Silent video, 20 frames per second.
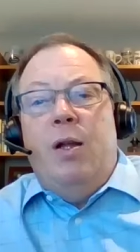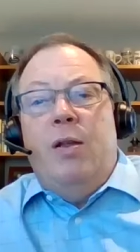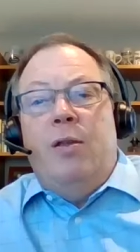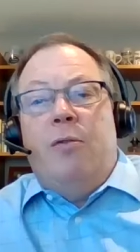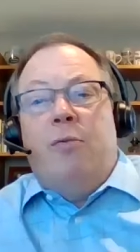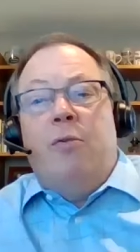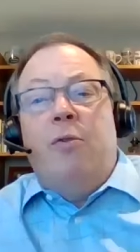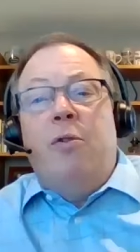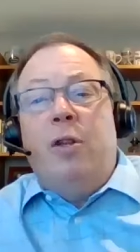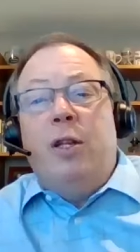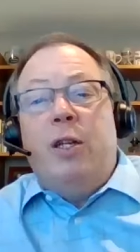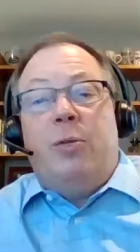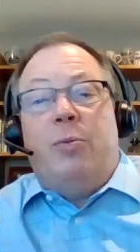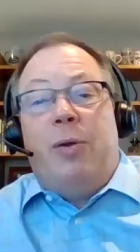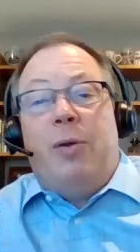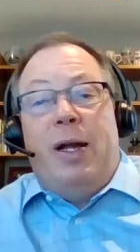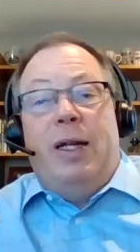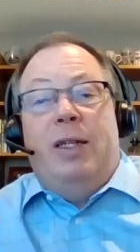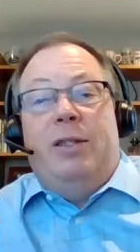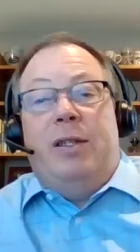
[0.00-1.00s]
the rule
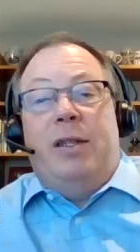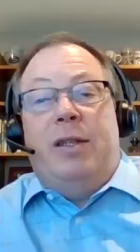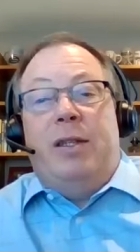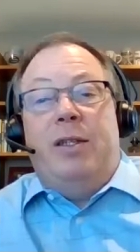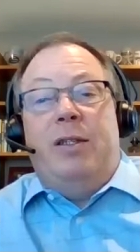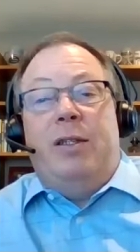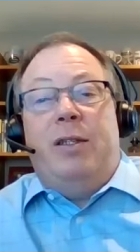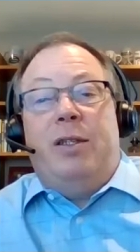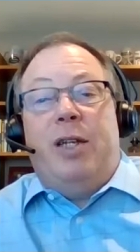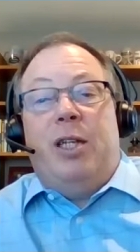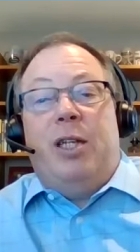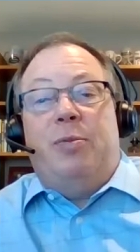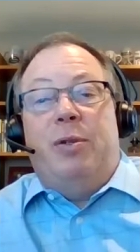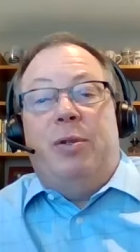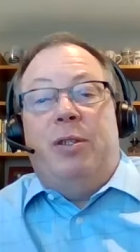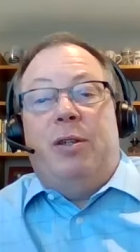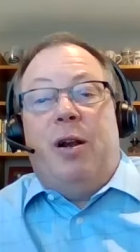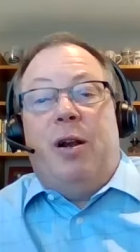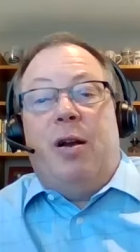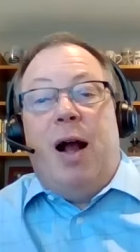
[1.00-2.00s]
explains that these
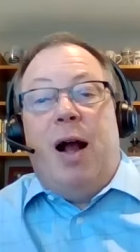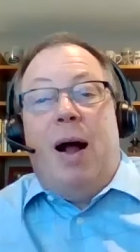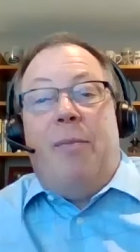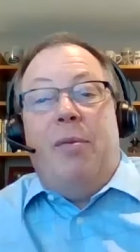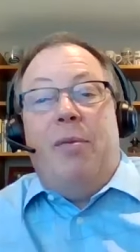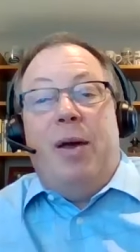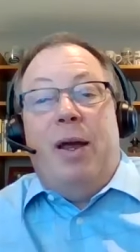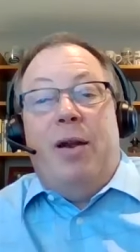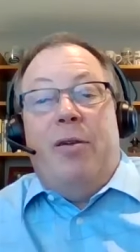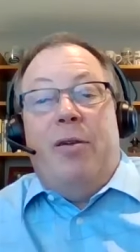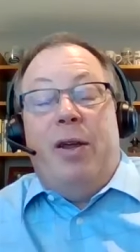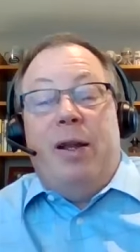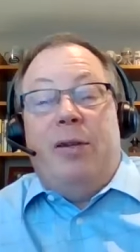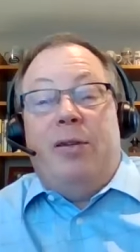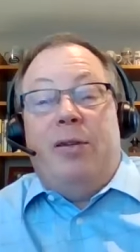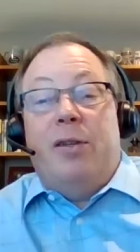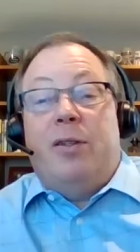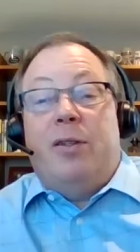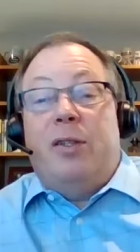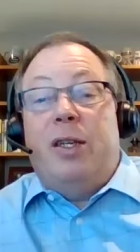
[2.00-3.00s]
assessments are complementary
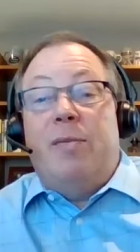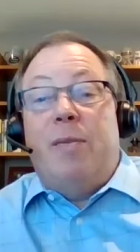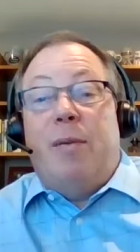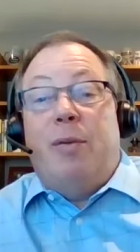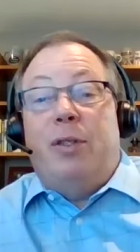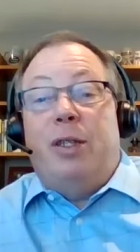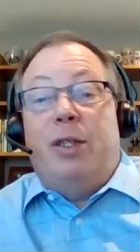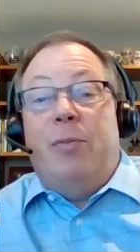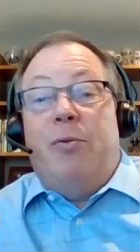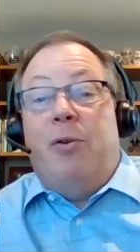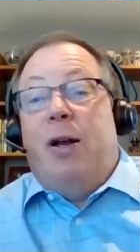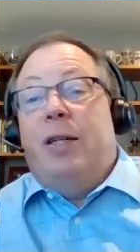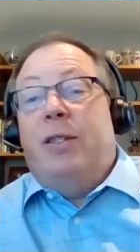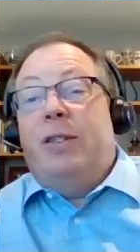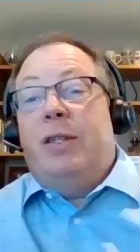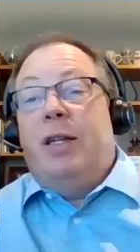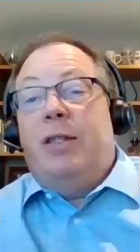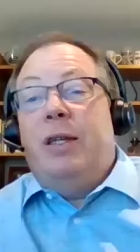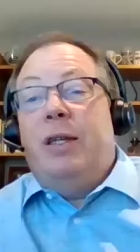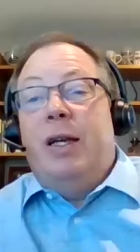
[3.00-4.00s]
to the CMMC
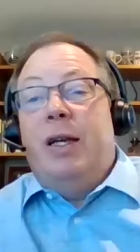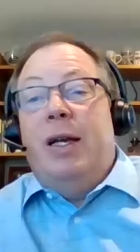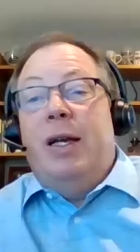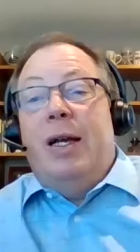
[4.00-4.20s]
process.